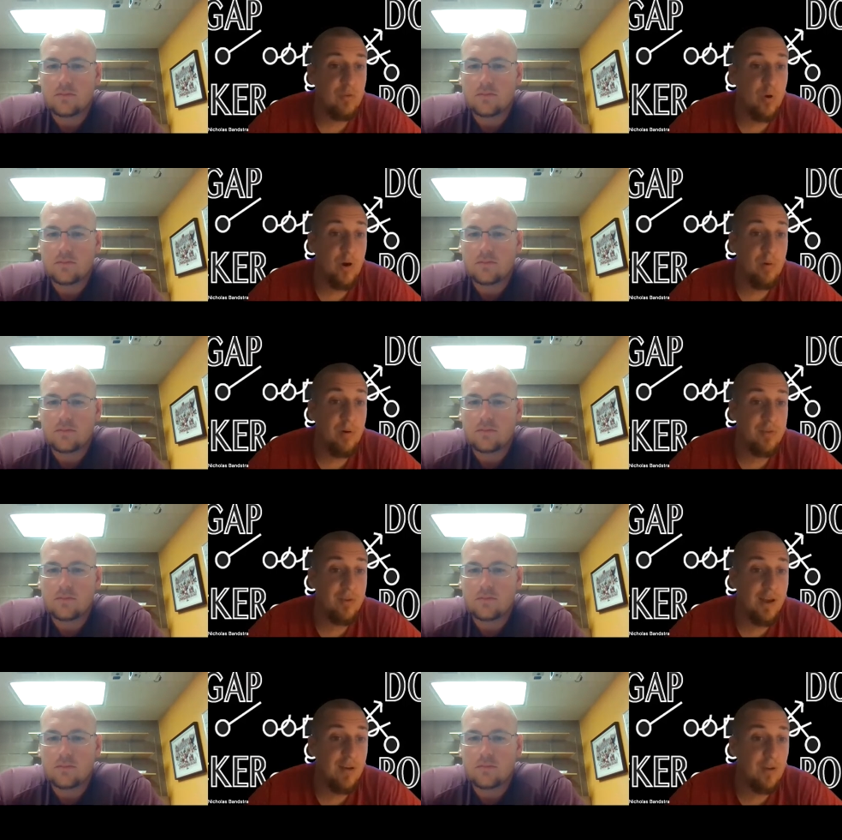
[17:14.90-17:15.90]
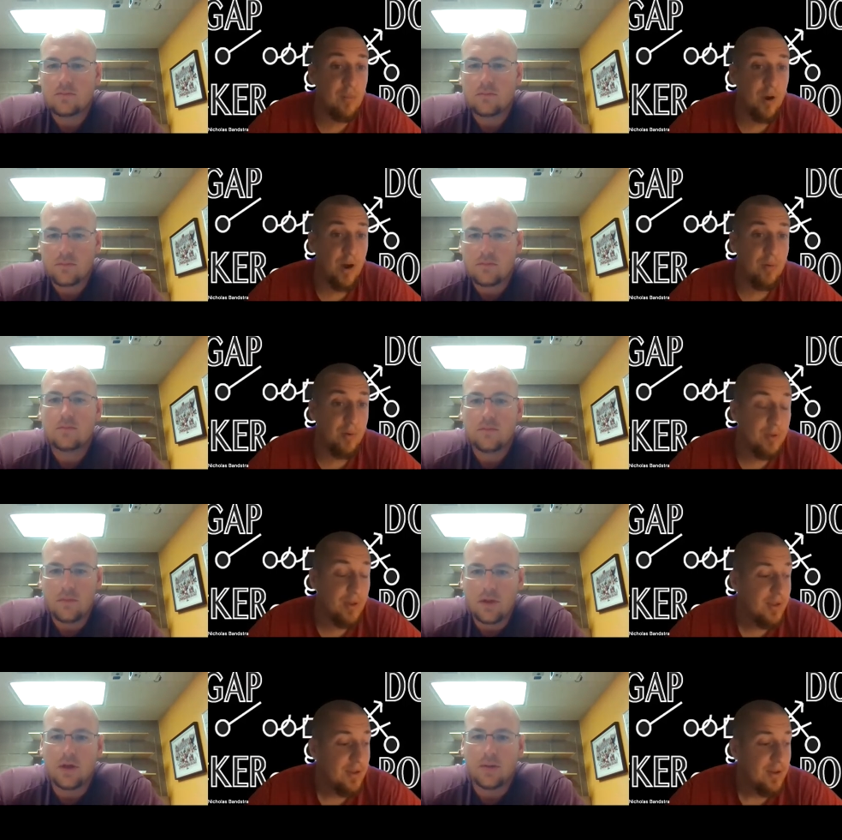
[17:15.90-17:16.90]
Speaker 1: 12 personnel no problem
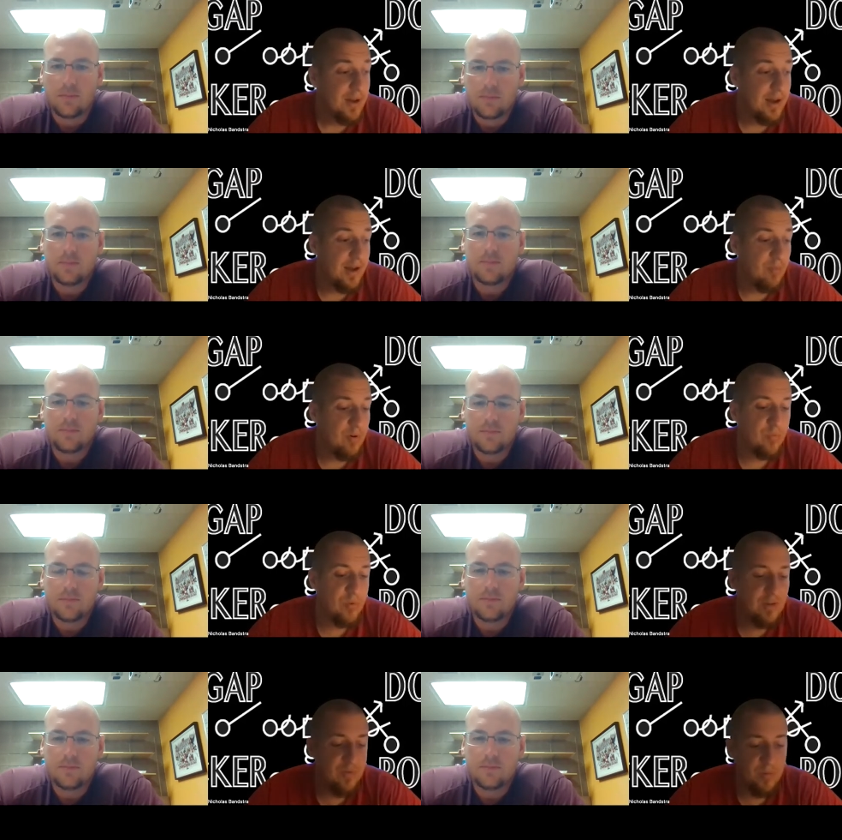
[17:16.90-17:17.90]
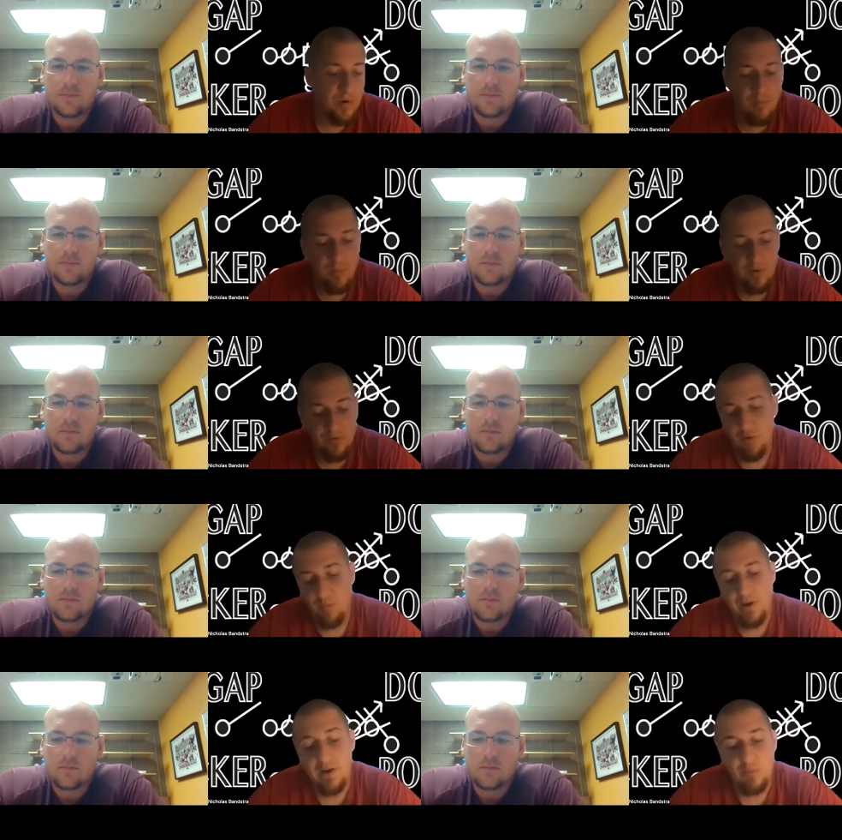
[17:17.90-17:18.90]
yeah uh, what what from your personal
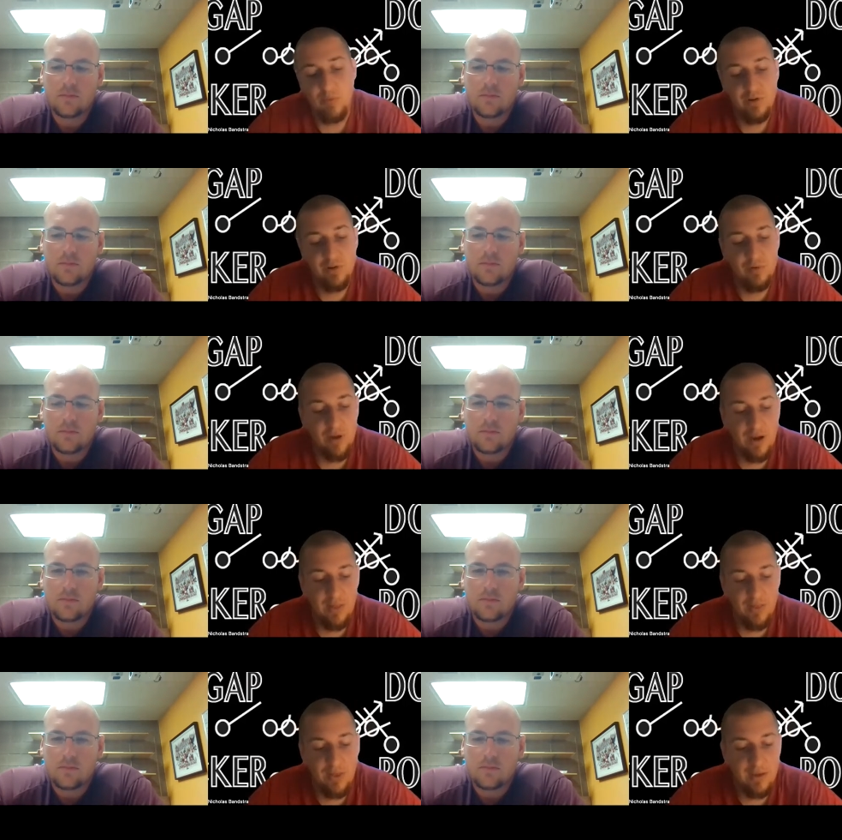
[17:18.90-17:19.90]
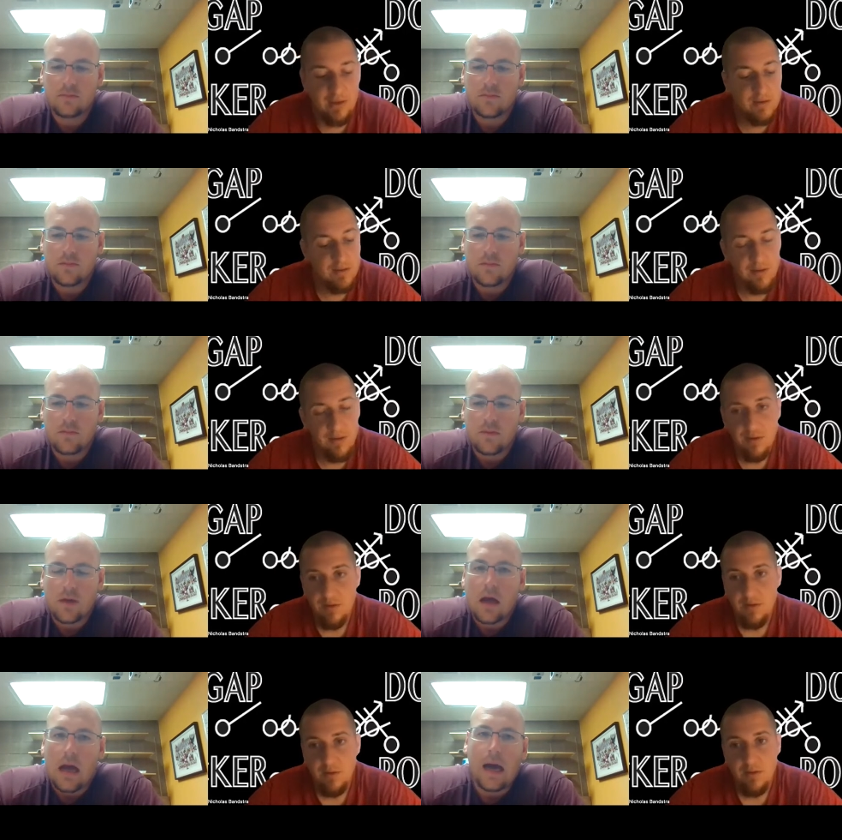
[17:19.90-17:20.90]
opinion what do you kind of think
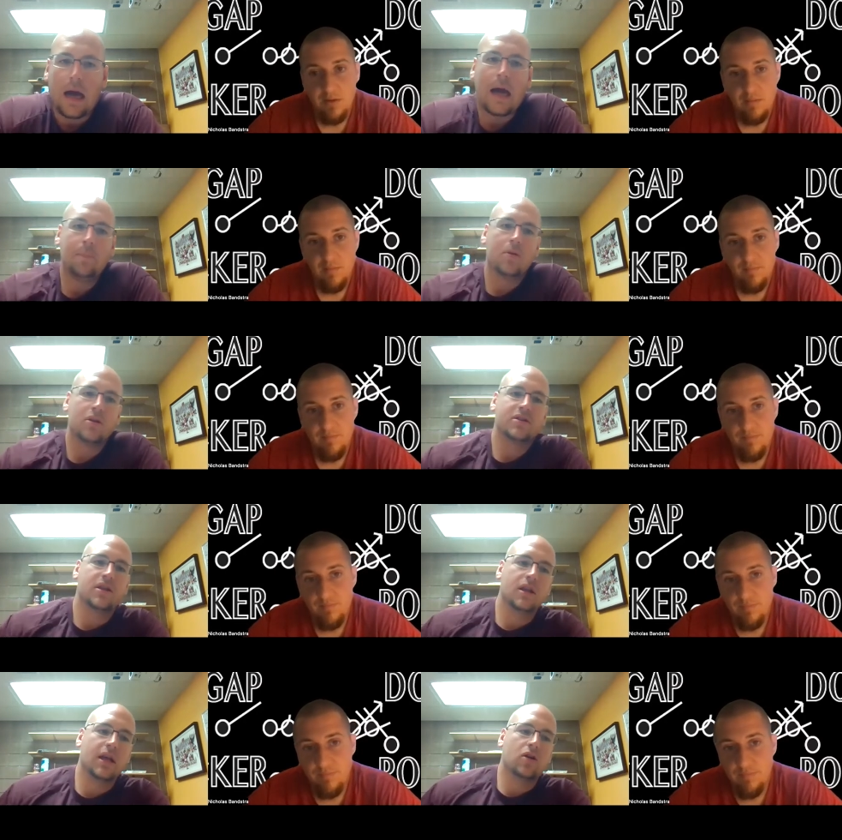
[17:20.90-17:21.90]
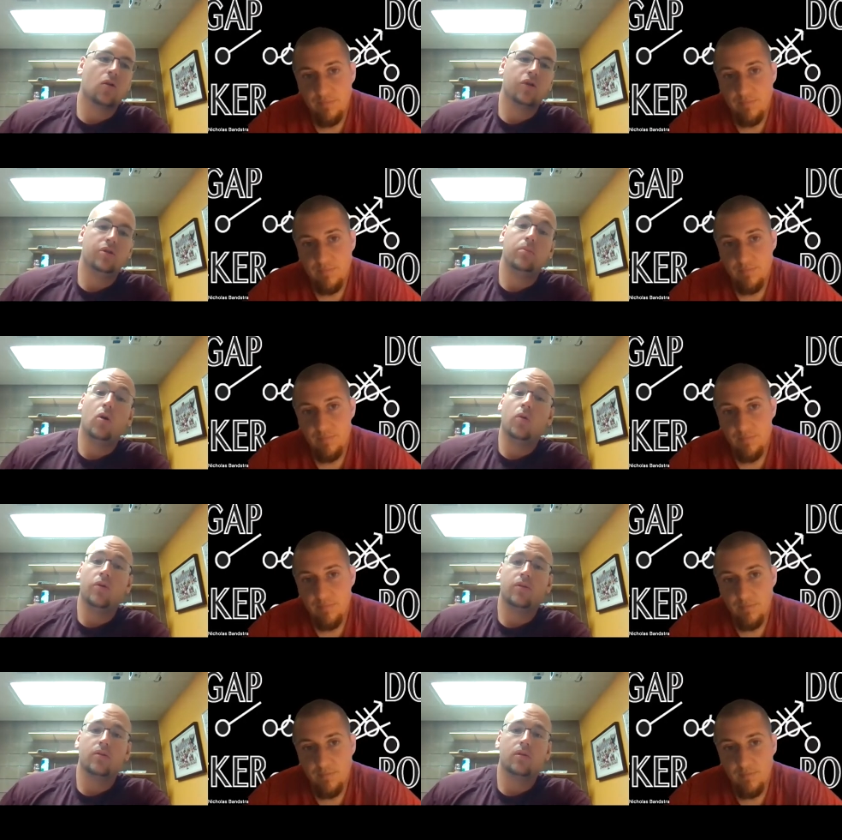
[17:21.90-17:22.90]
Speaker 2: I, I personally like holding
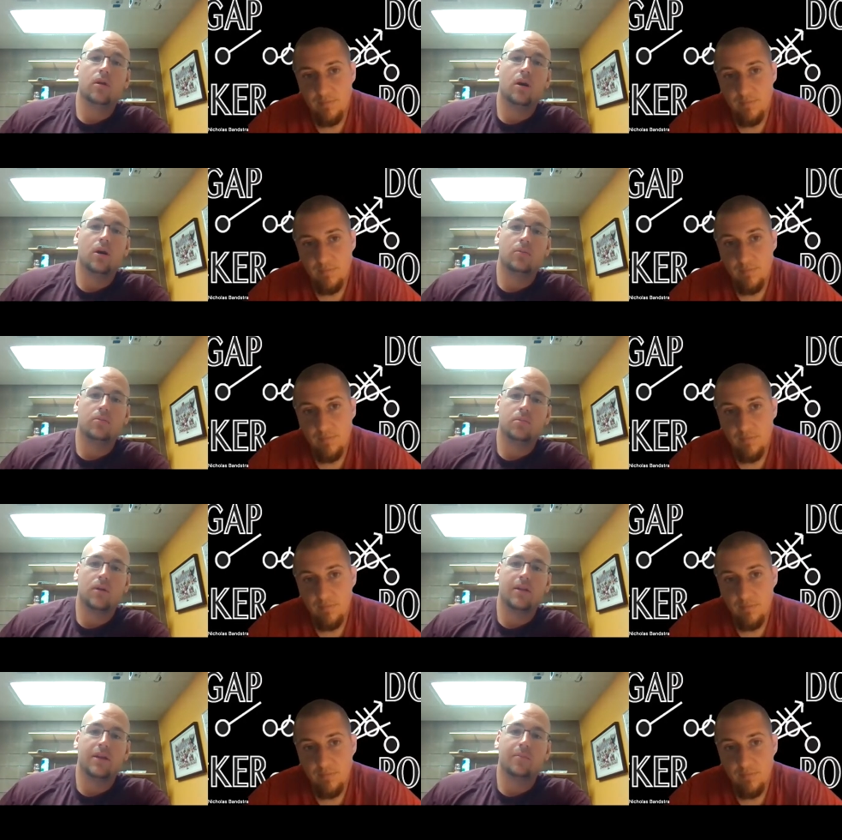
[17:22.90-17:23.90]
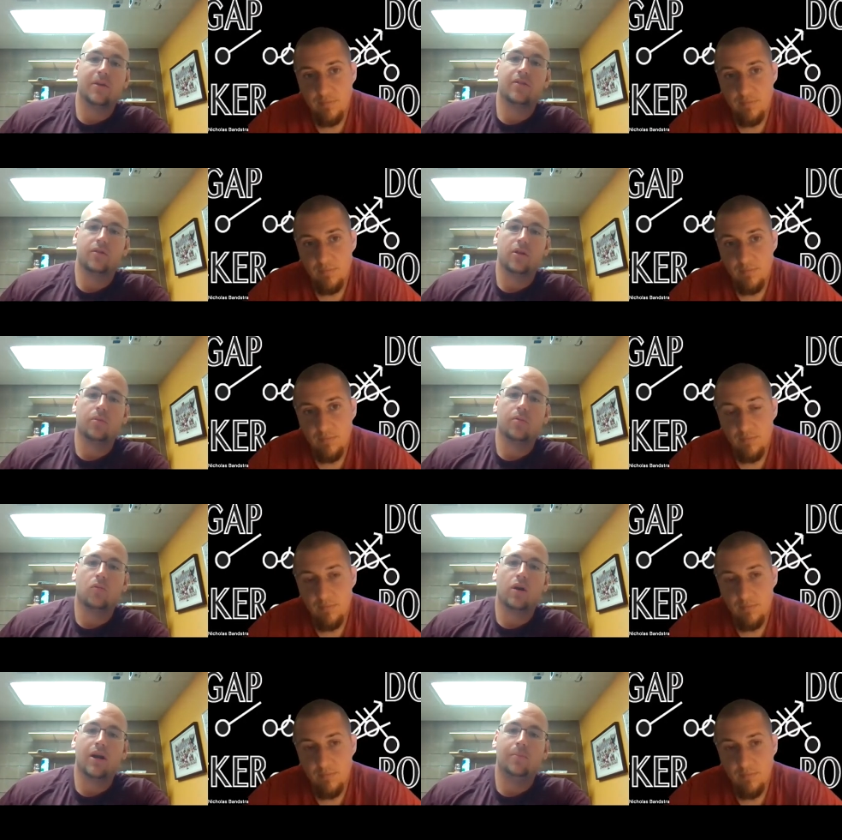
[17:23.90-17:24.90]
both. Um, I think it makes you a little bit
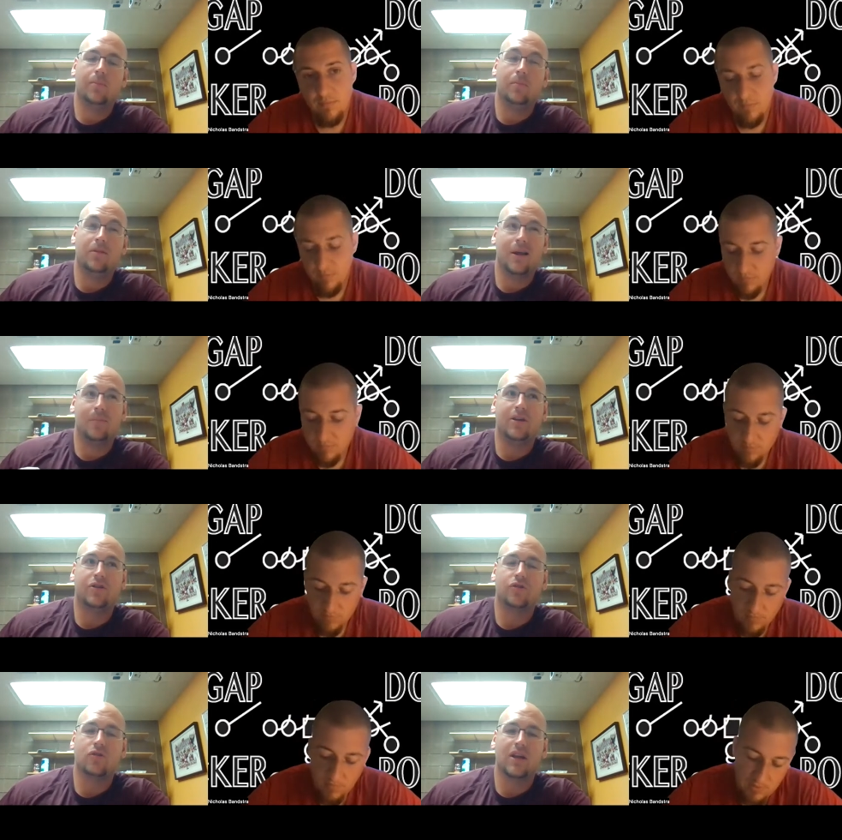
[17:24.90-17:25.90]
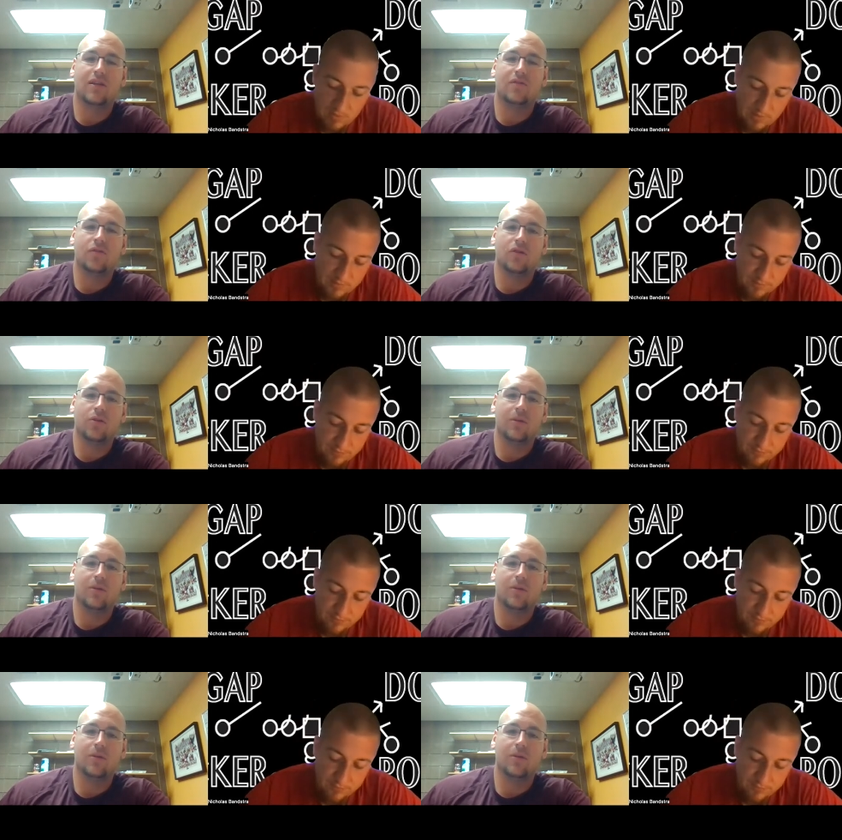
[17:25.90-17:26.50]
more dimensional and gives you a little